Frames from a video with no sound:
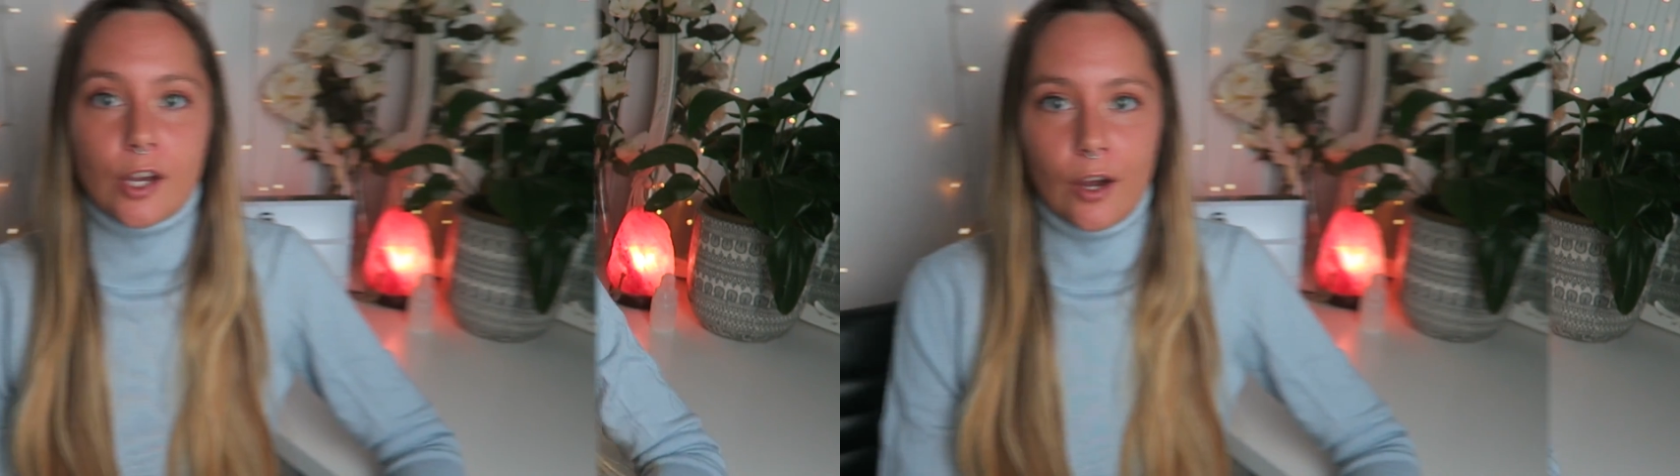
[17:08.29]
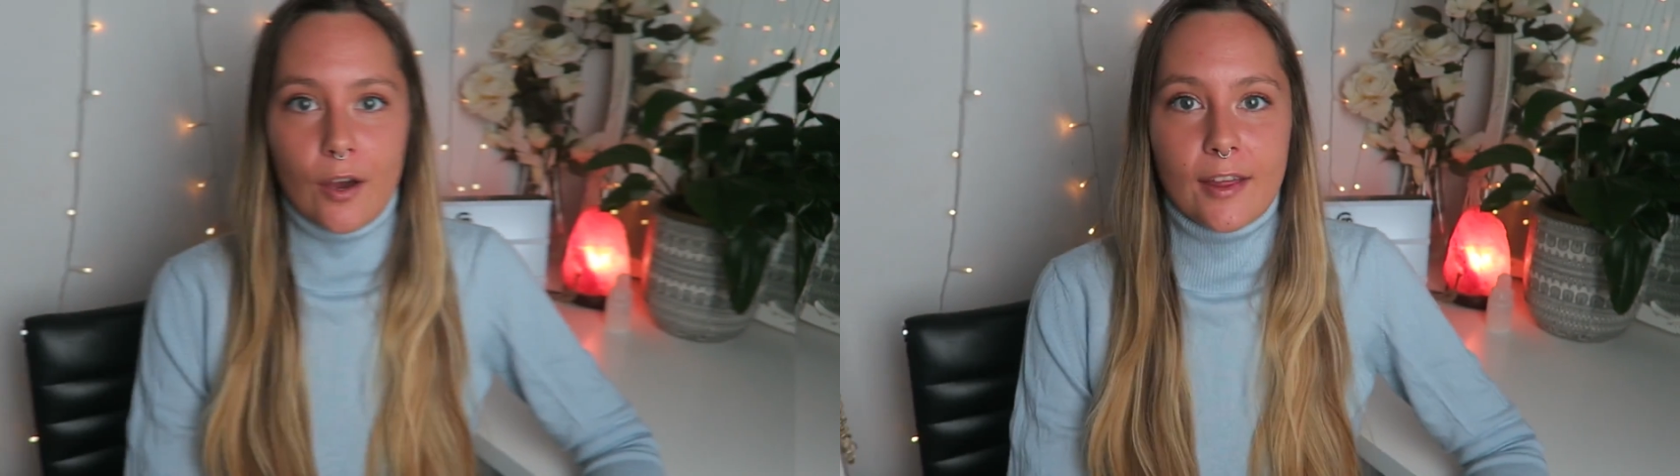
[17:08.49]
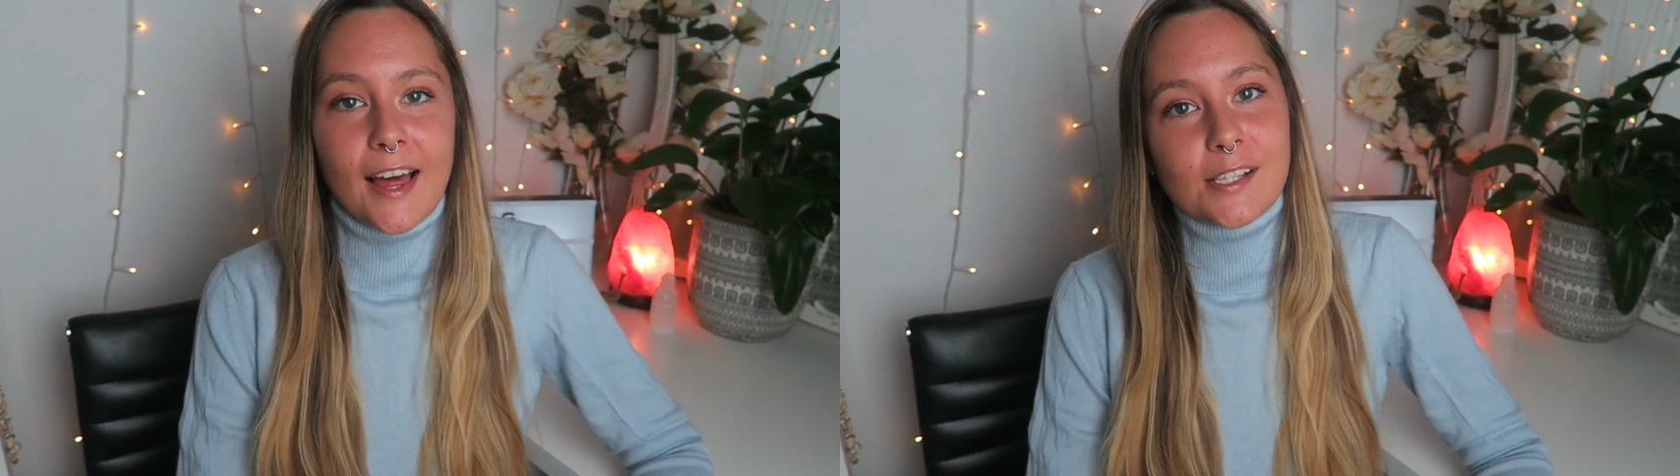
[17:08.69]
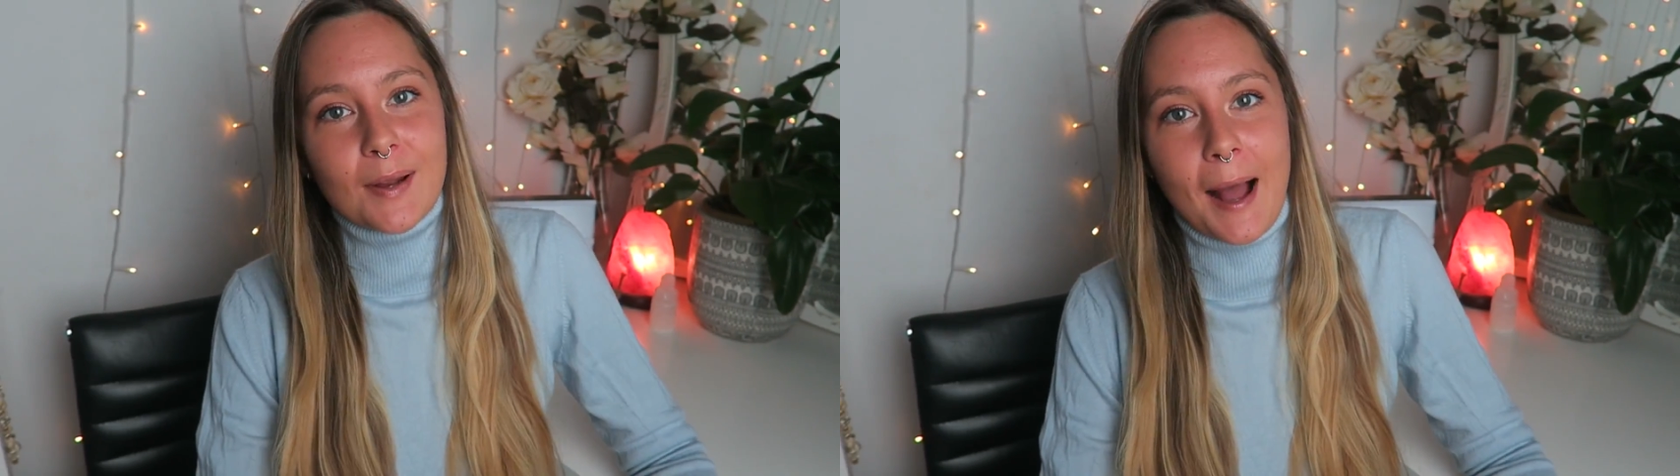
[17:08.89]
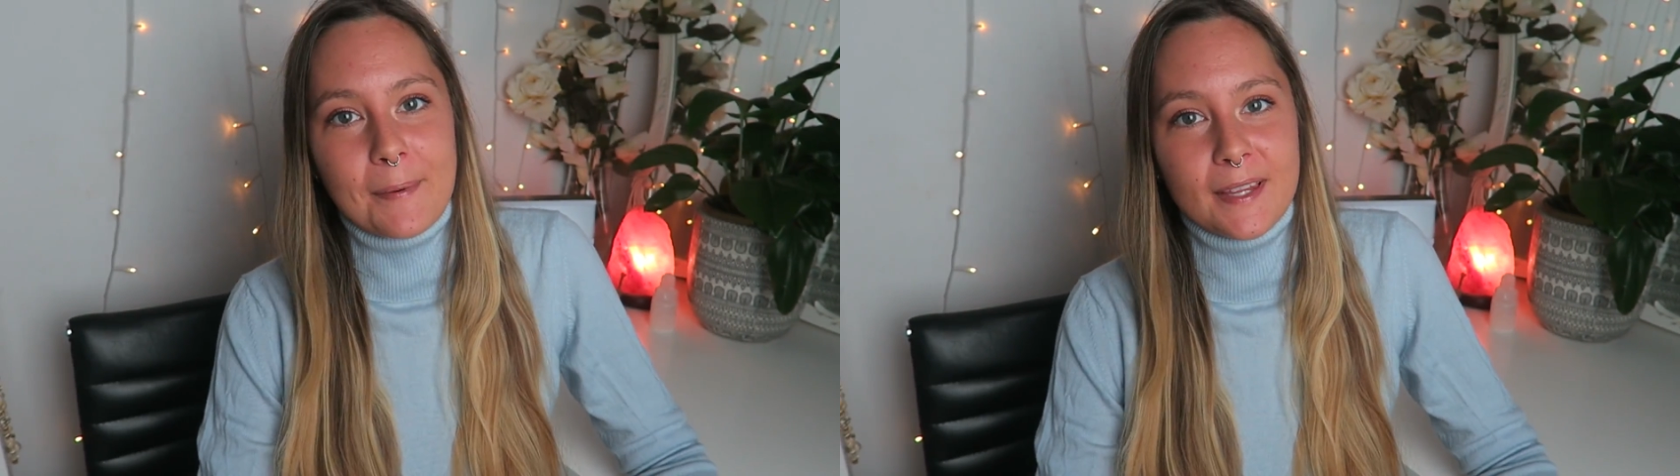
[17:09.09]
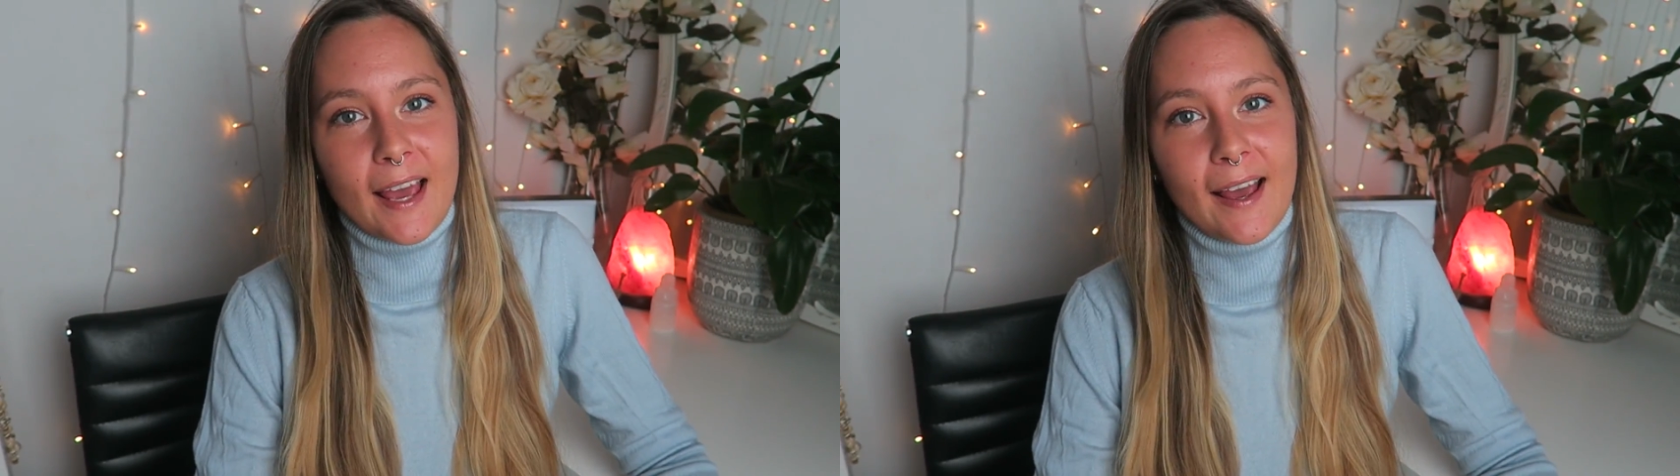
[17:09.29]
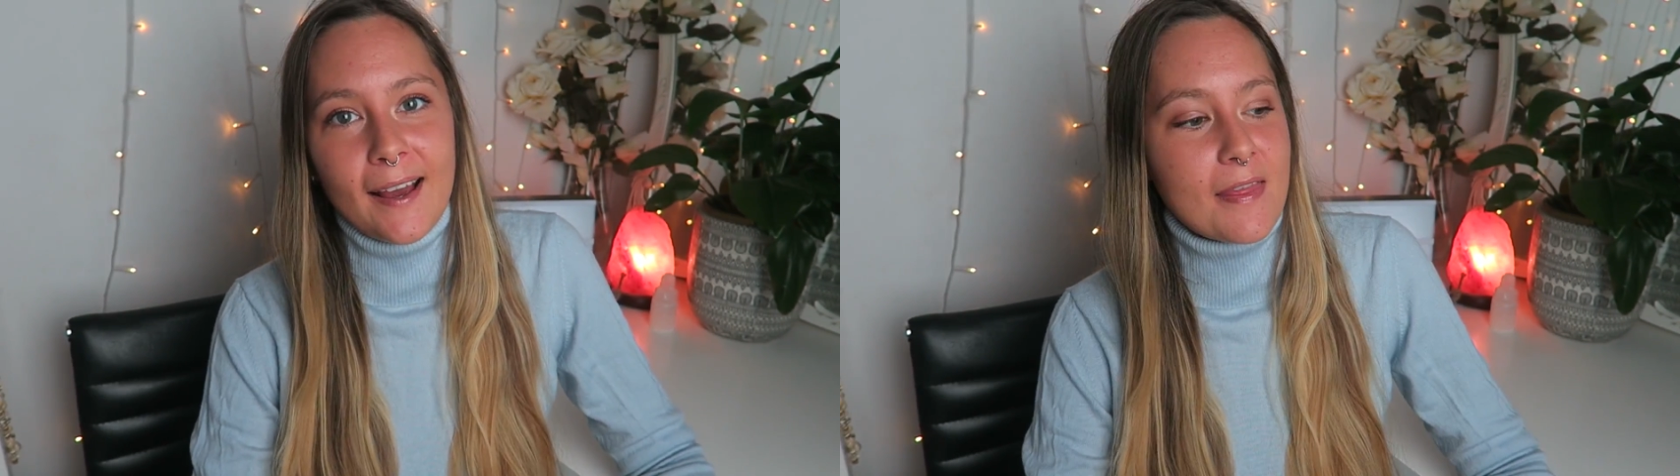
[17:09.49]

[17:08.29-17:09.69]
So that's what happened there,